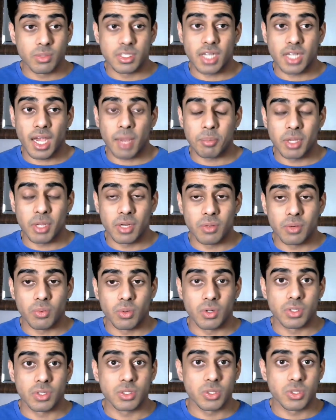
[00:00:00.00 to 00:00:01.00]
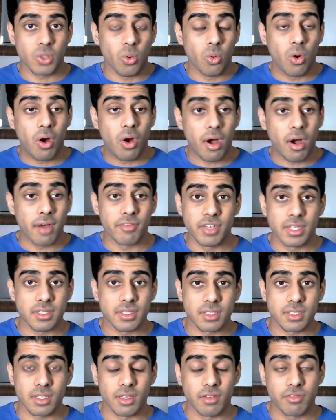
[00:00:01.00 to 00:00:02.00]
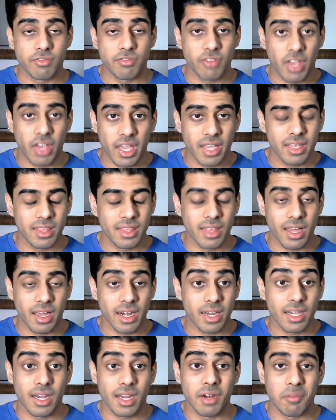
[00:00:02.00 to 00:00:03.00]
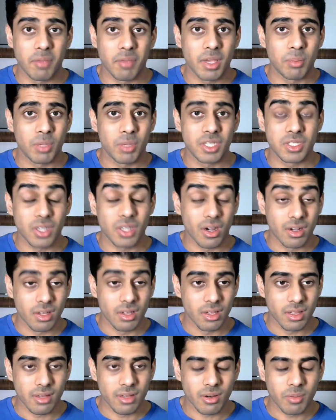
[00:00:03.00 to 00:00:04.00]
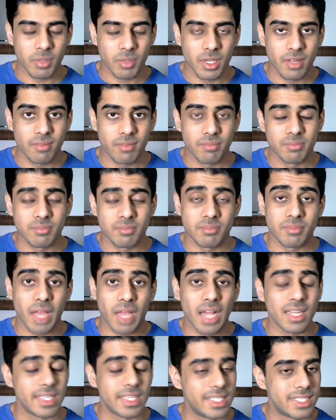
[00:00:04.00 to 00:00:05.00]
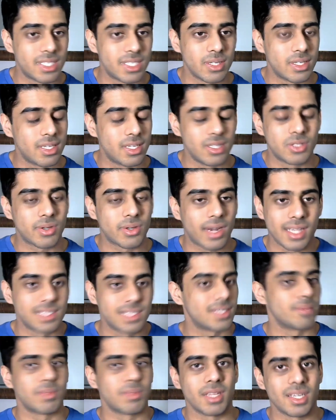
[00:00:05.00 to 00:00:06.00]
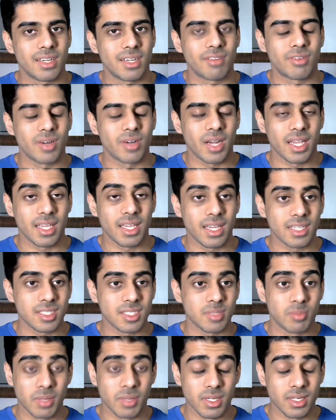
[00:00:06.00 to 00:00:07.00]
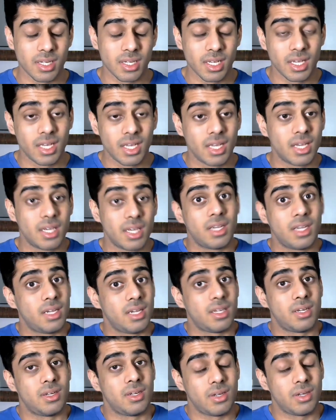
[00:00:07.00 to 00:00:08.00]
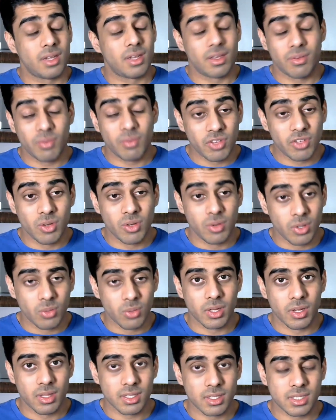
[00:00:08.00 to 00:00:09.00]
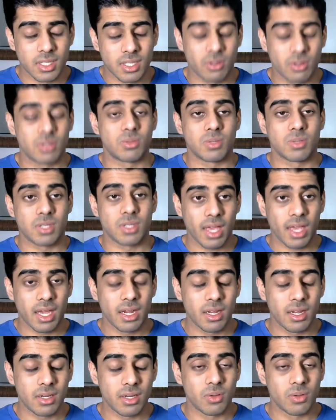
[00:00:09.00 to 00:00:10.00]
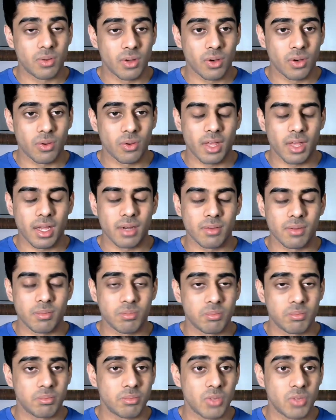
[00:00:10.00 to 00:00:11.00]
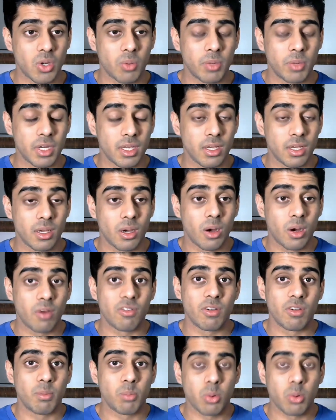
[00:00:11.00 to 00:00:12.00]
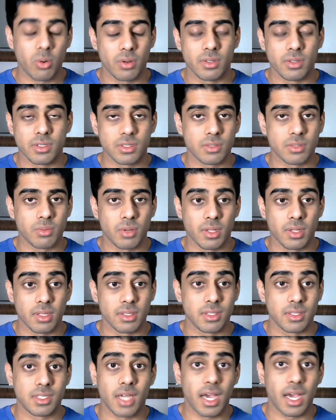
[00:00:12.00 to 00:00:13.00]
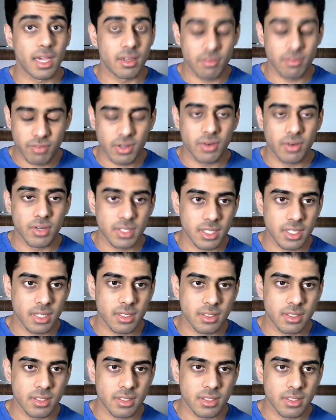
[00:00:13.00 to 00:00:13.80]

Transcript: happened were so obviously fake that it kind of made me chuckle a little bit. At least he tried something different, I guess, but if you knew where the series was headed, you know that nobody of importance will die in Fairy Tail.